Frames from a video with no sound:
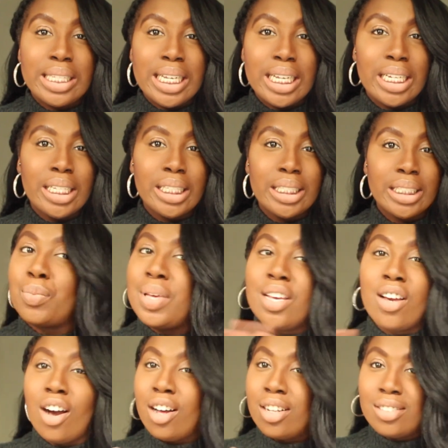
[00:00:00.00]
did. We
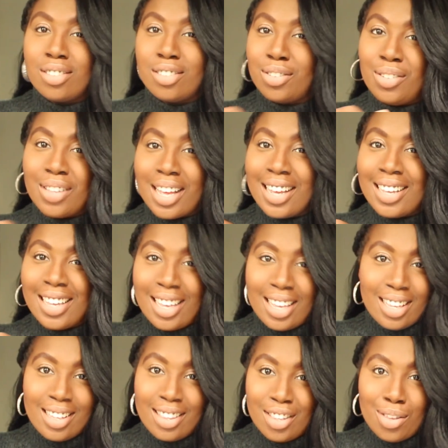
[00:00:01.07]
can't do that
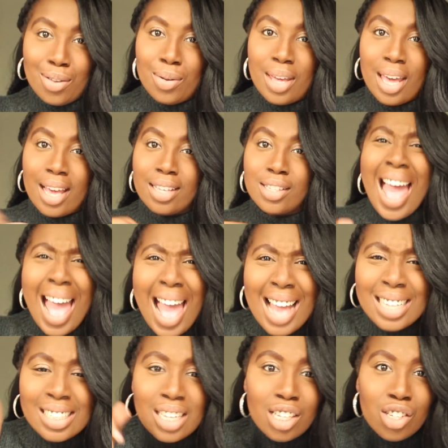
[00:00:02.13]
here in the UK.
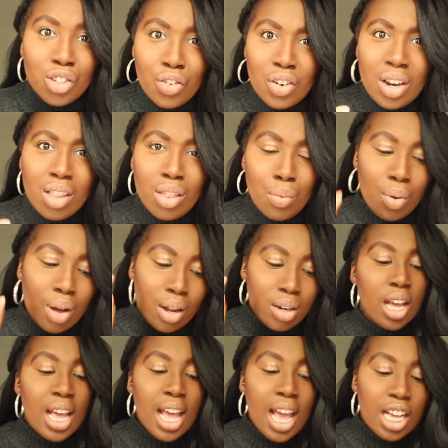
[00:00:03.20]
And I saw another
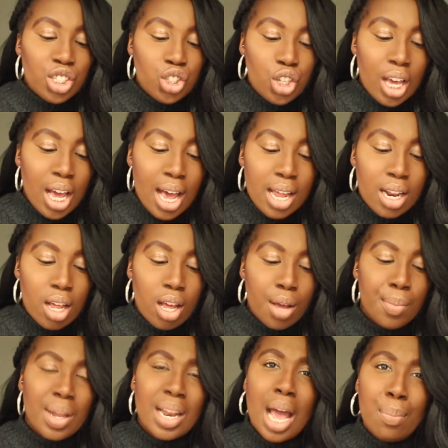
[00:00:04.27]
one, and she had
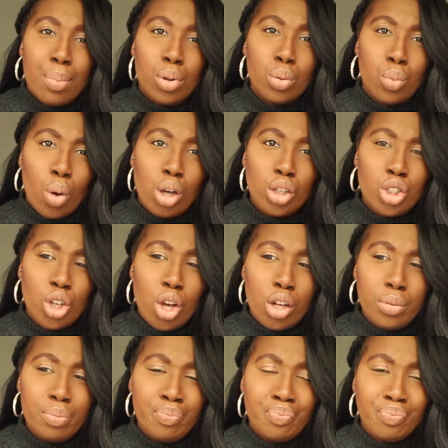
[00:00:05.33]
an Apple Watch
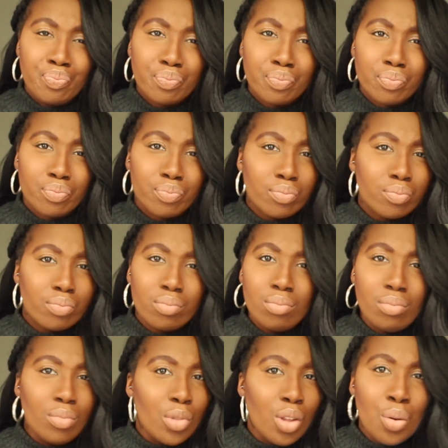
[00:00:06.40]
on.
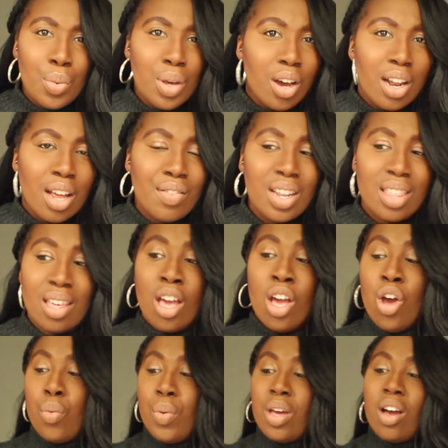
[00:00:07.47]
We can't have anything.
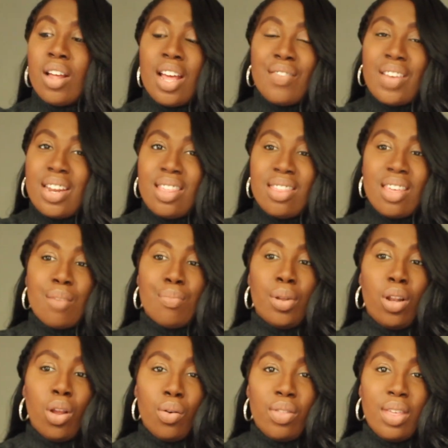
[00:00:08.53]
We can't have anything
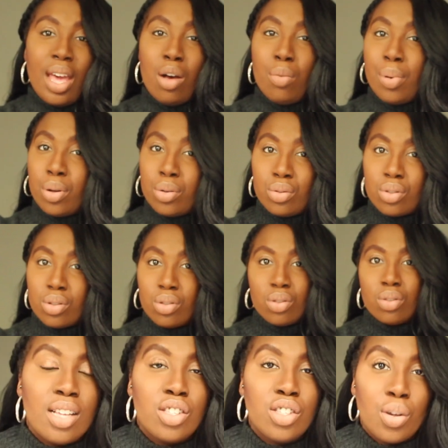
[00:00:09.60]
below the elbows.
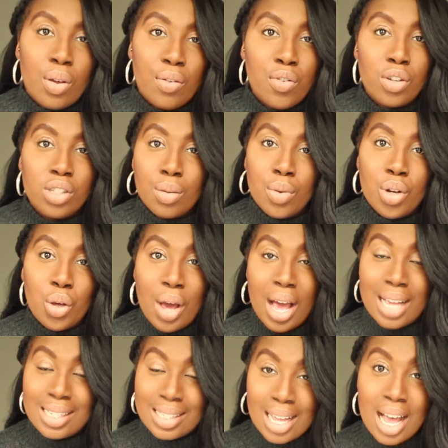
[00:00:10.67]
So if you're someone who
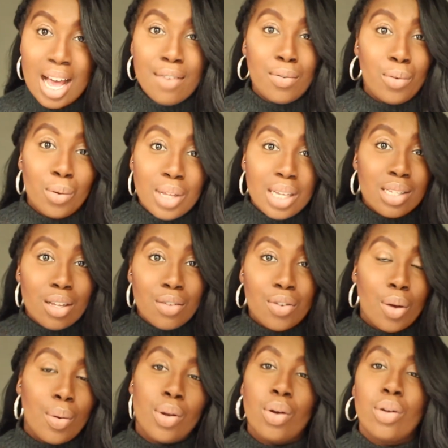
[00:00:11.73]
has to have all that stuff
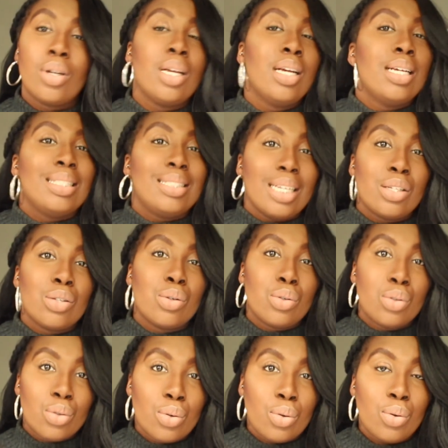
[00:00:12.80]
going on, dental
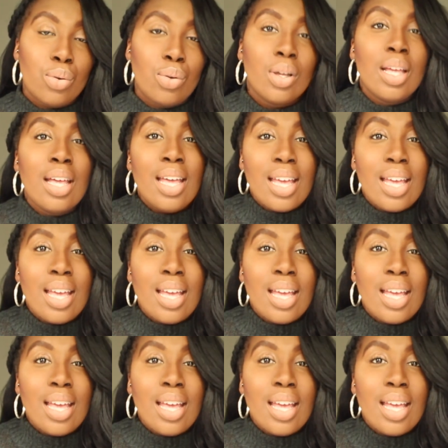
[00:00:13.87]
school